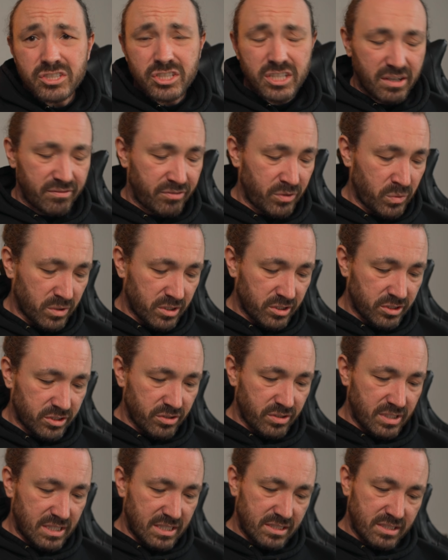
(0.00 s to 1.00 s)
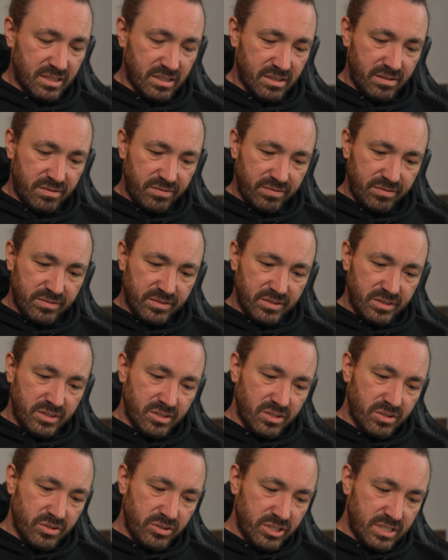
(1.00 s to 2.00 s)
shit if you want to do that stuff.
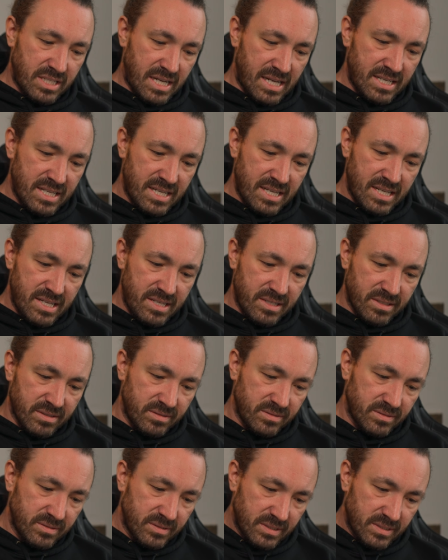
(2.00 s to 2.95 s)
Just add it in.